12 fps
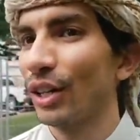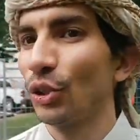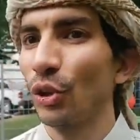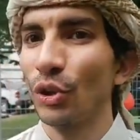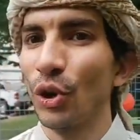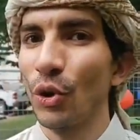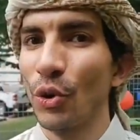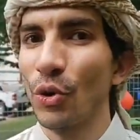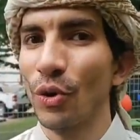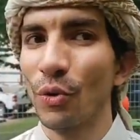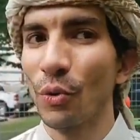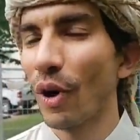You don't know
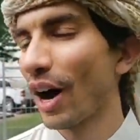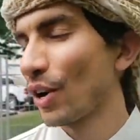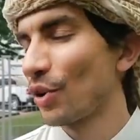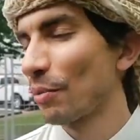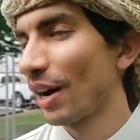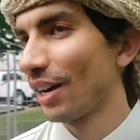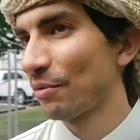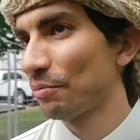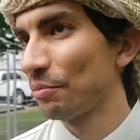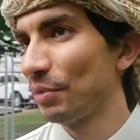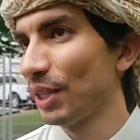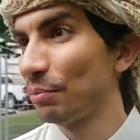why you might
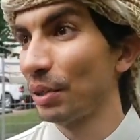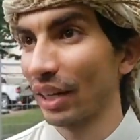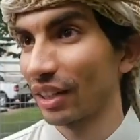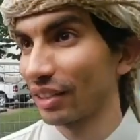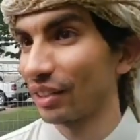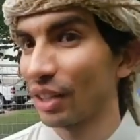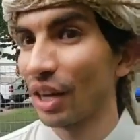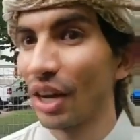be picked.